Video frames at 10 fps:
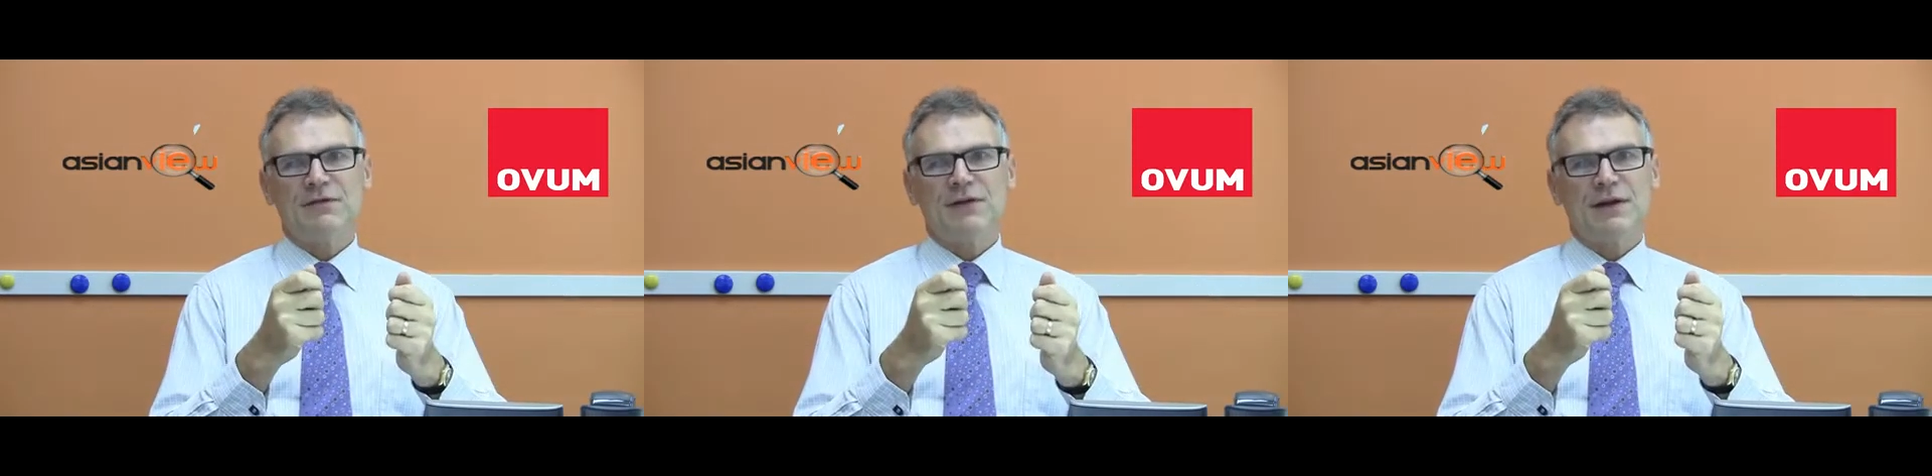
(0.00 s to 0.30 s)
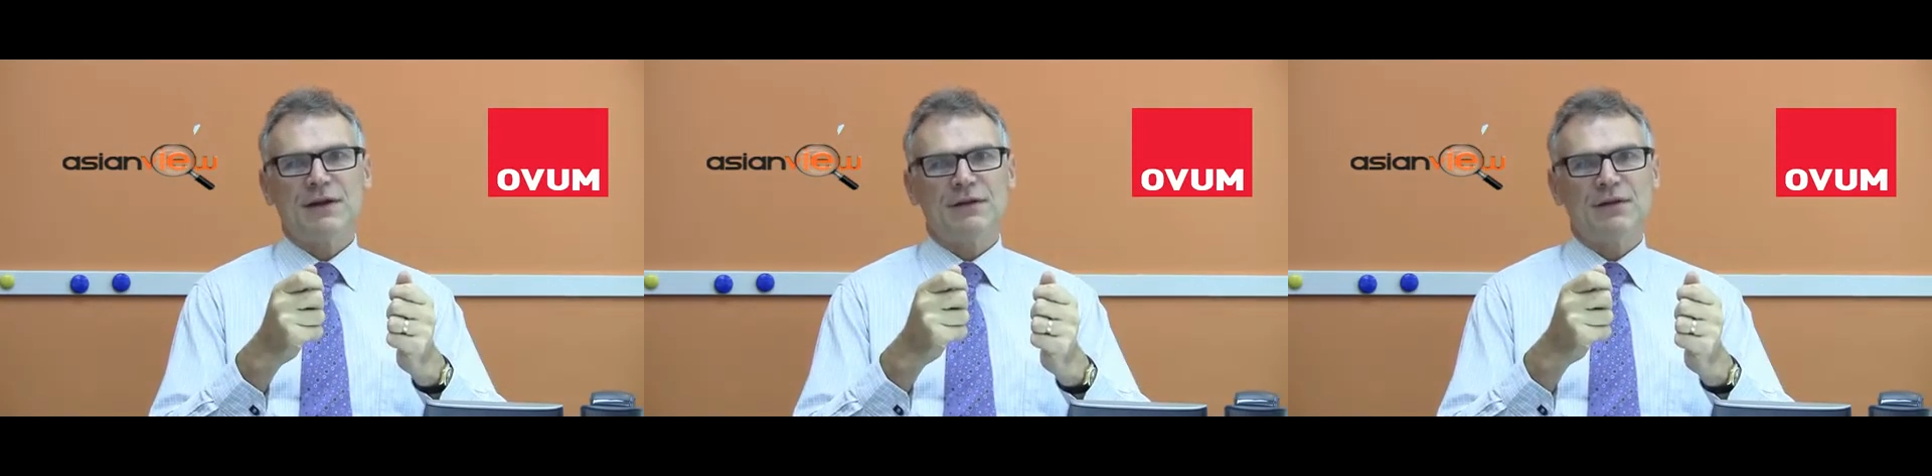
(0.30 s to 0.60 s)

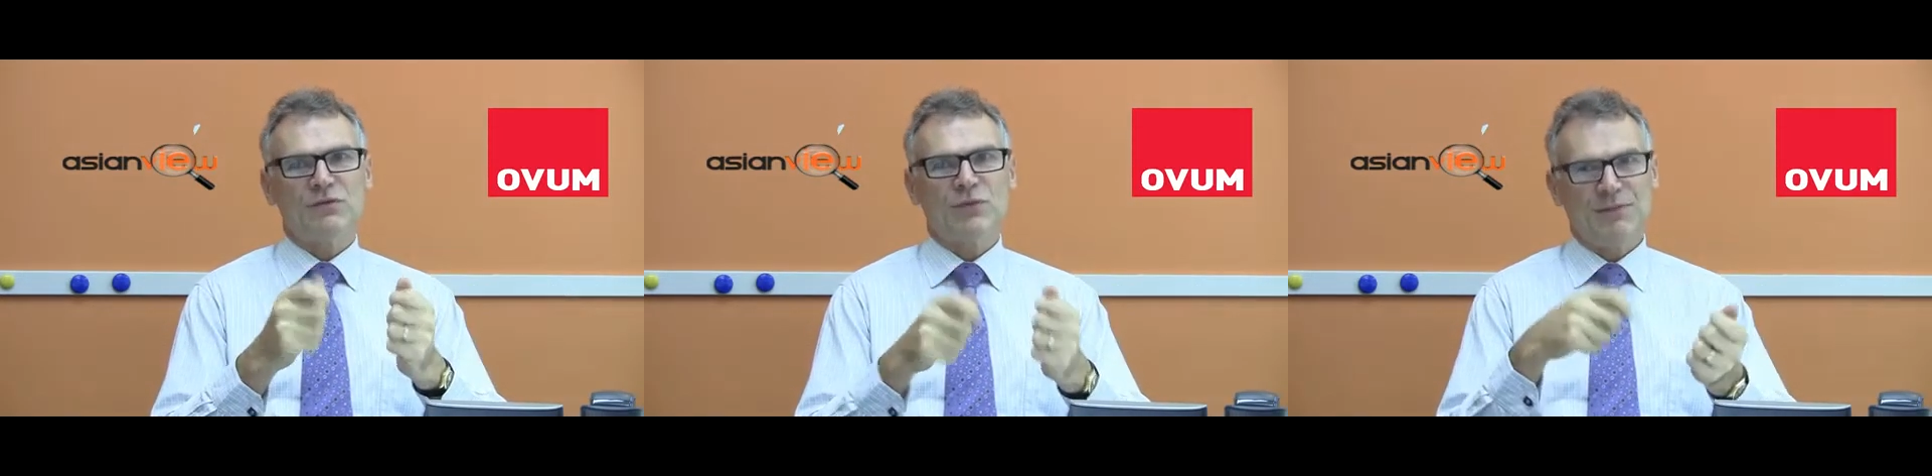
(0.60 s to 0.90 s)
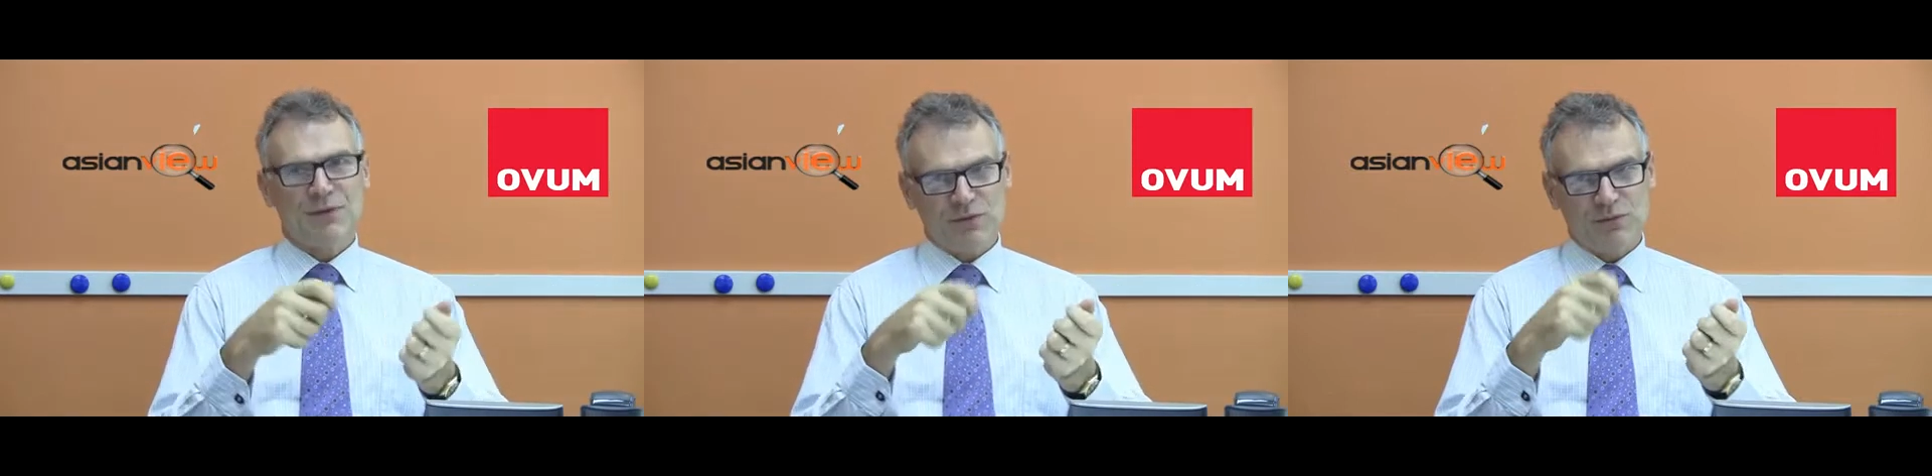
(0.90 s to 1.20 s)
innovations of
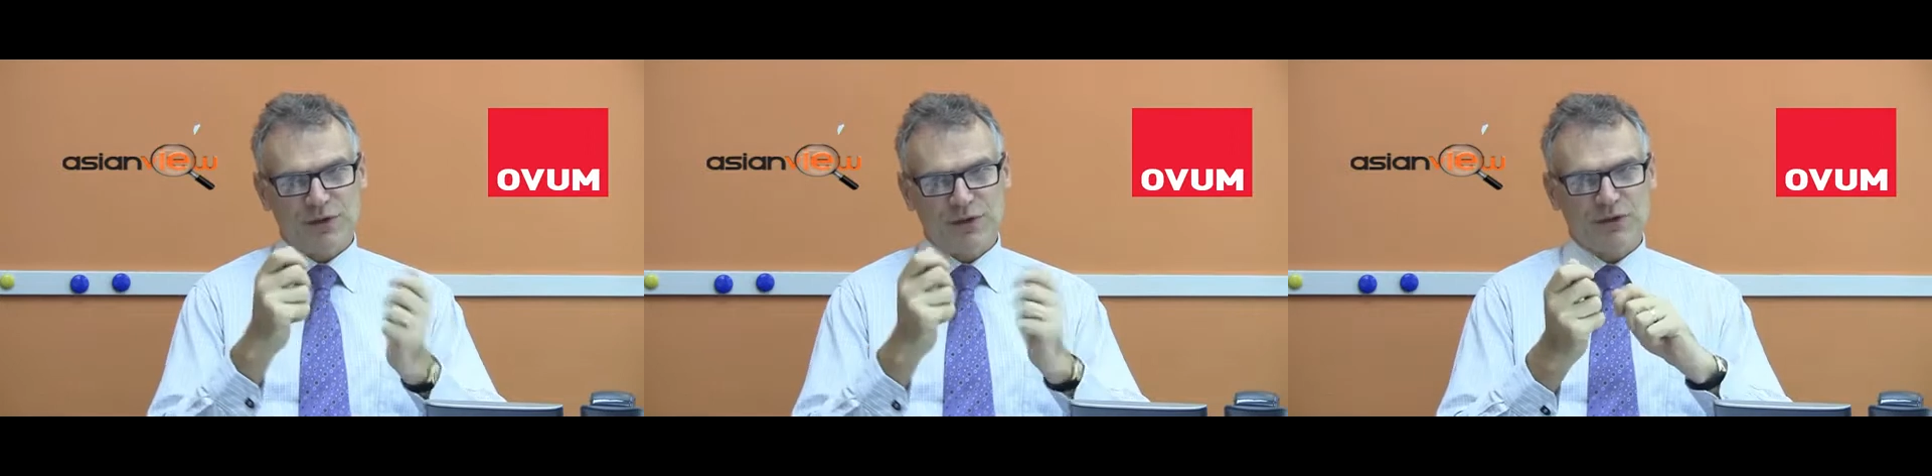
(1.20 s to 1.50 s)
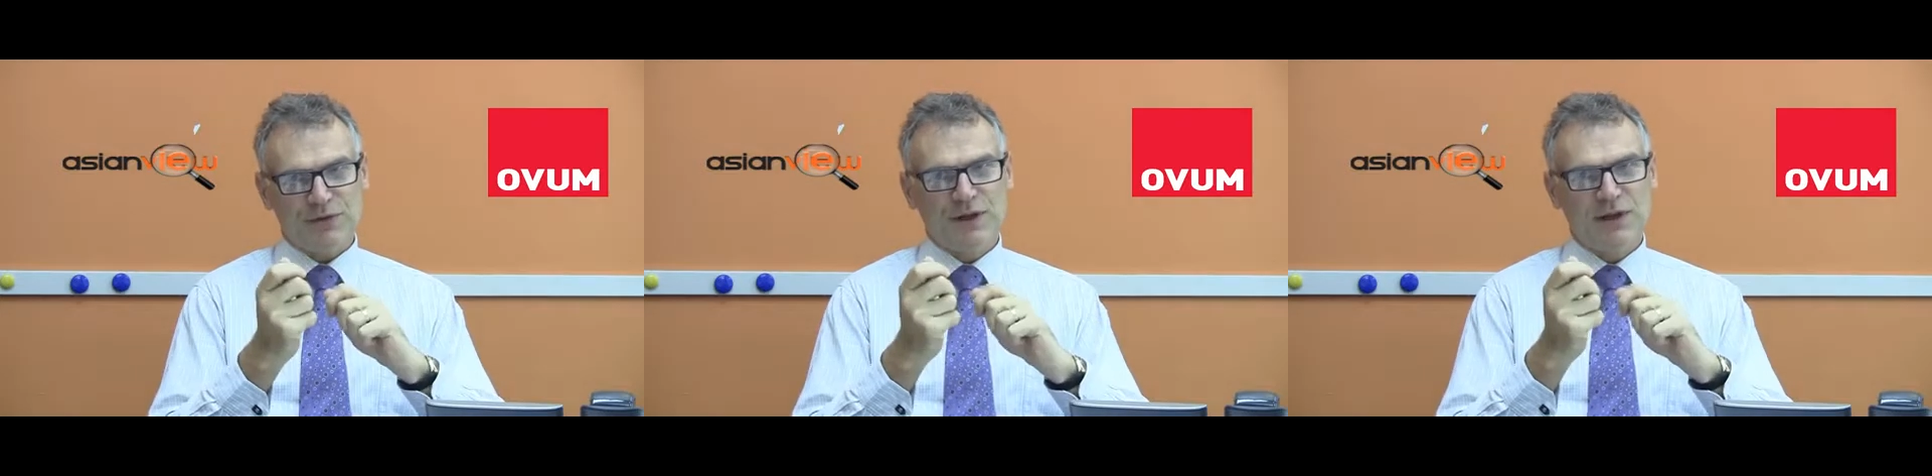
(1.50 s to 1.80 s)
Web
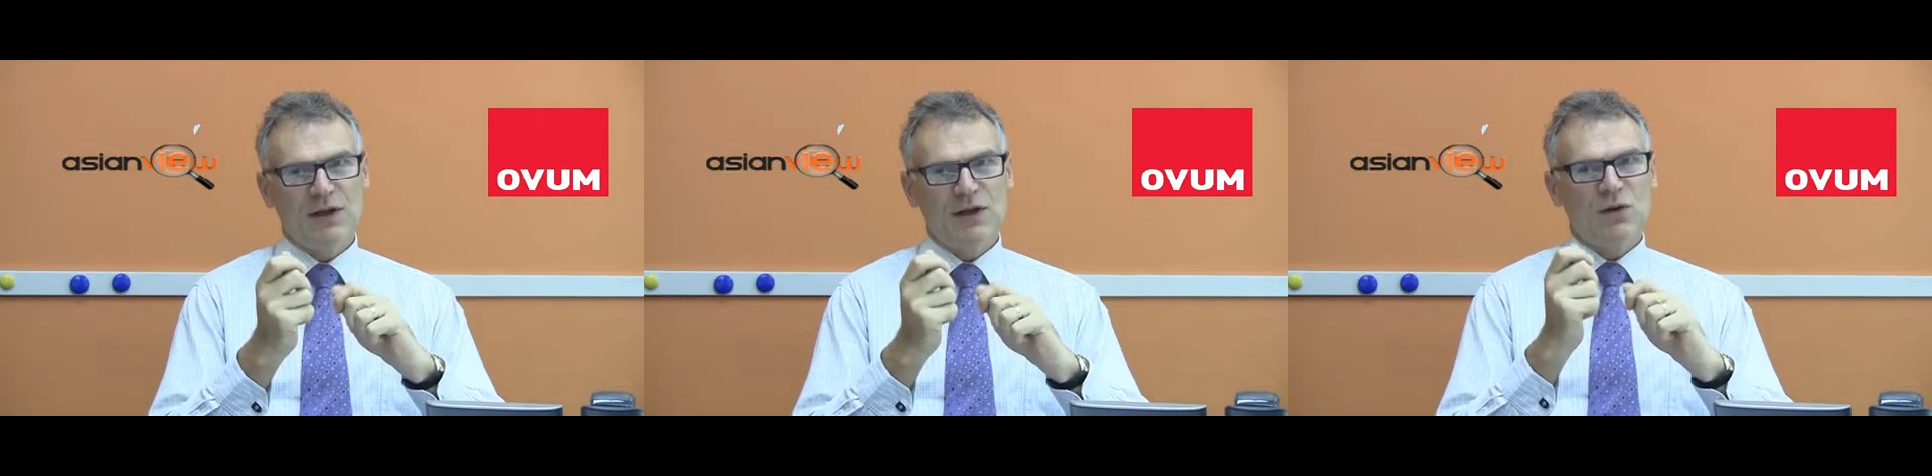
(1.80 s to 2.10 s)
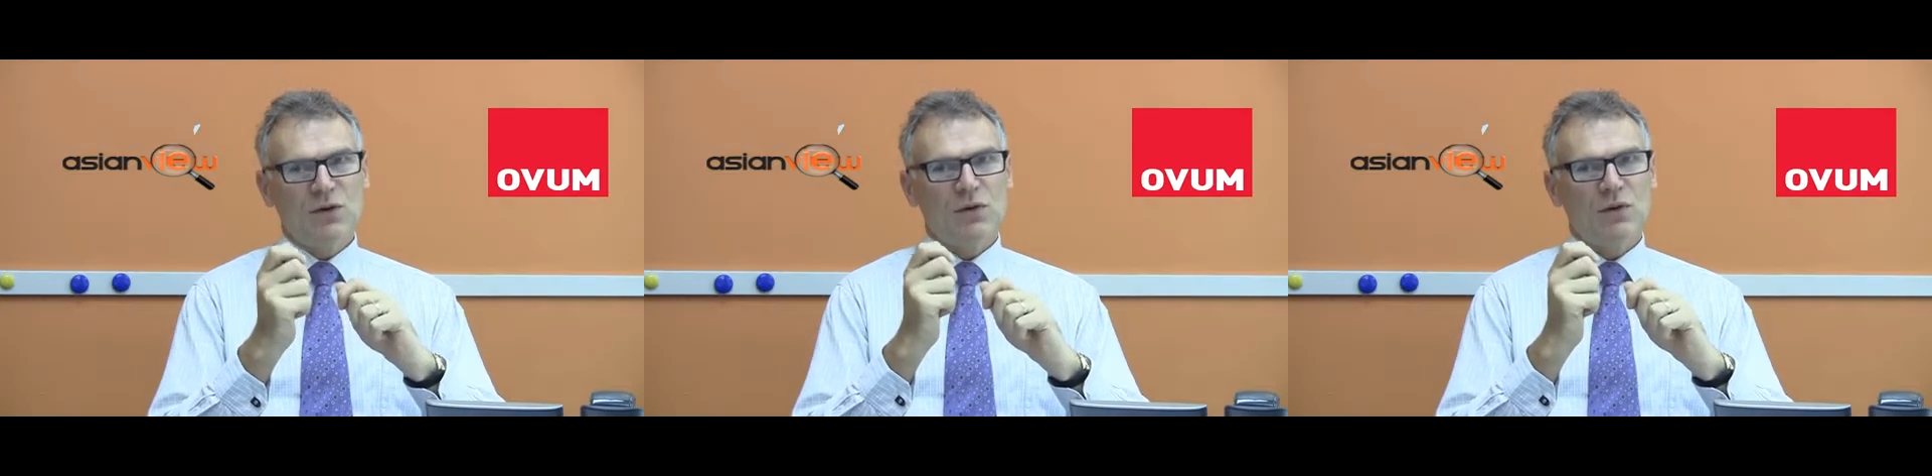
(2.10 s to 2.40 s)

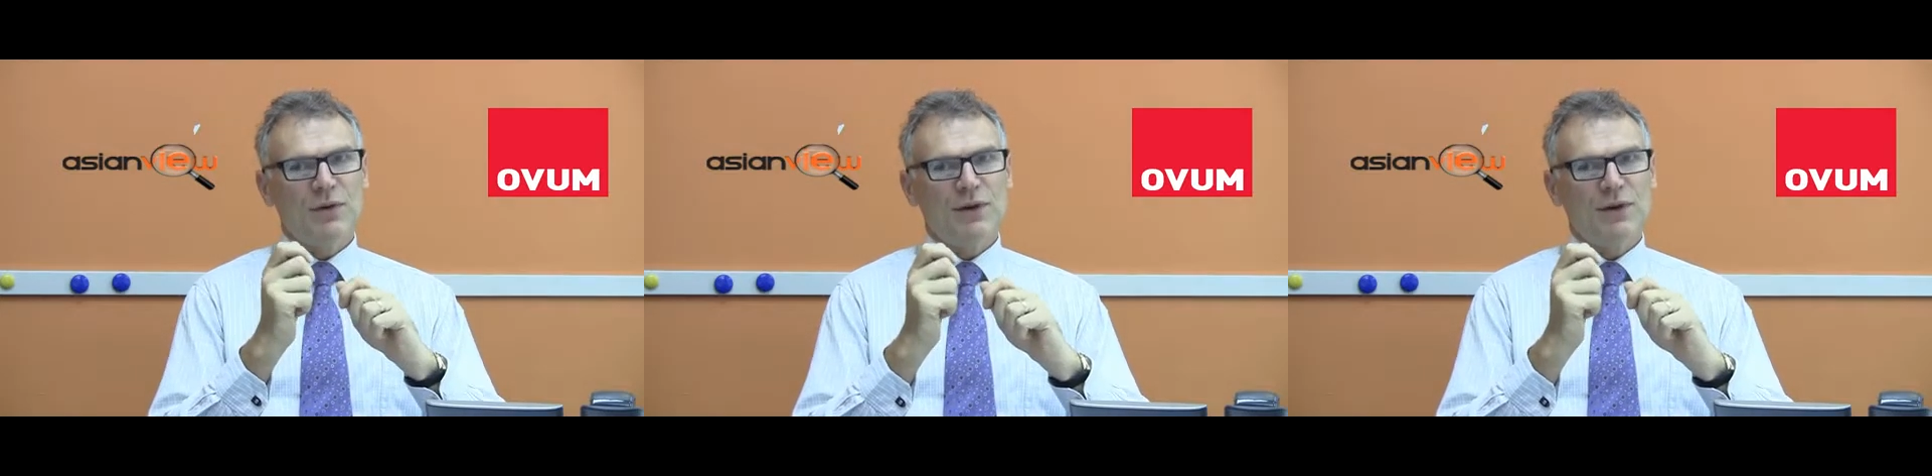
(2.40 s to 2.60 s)
2.0,